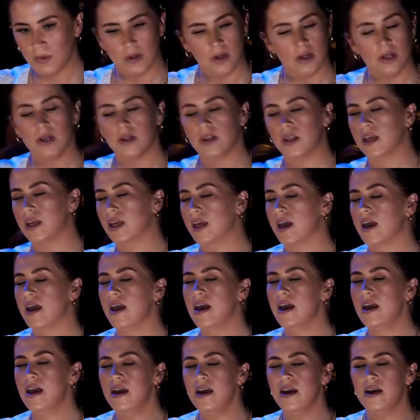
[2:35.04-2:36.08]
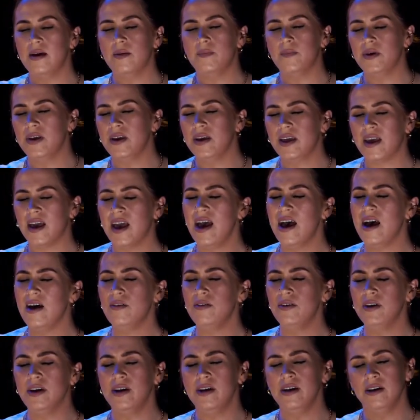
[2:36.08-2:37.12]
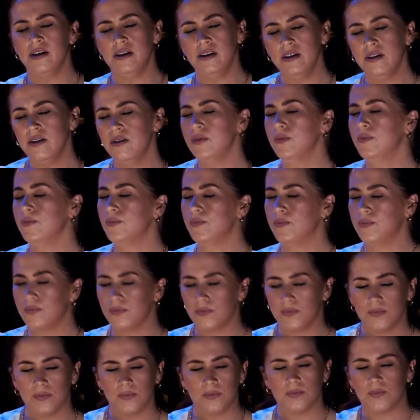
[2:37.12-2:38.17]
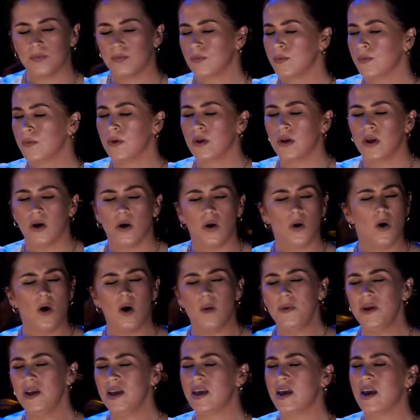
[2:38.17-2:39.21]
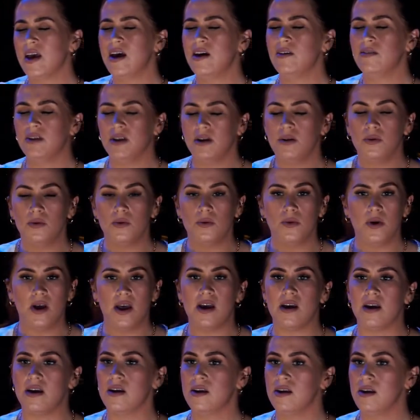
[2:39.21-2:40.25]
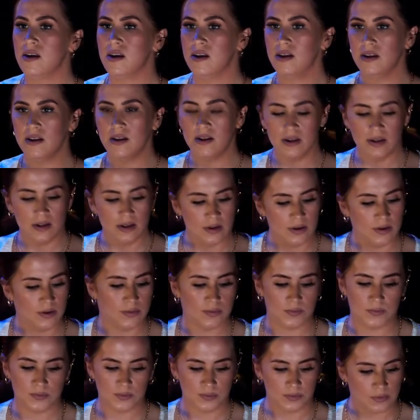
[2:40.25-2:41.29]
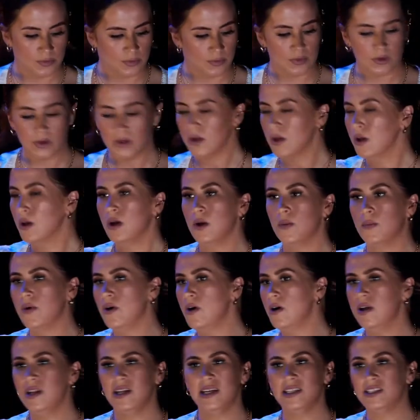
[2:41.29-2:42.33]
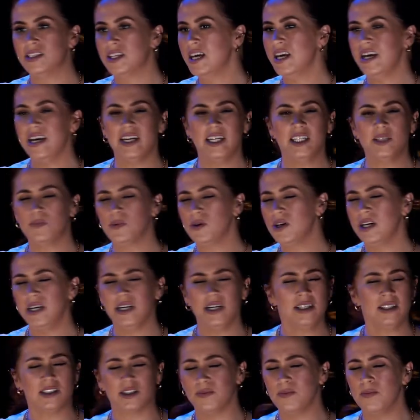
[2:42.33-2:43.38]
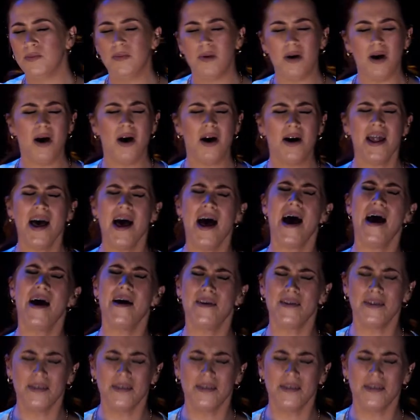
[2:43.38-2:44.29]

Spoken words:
They can be carried or be carried away, but it takes bricks and mortar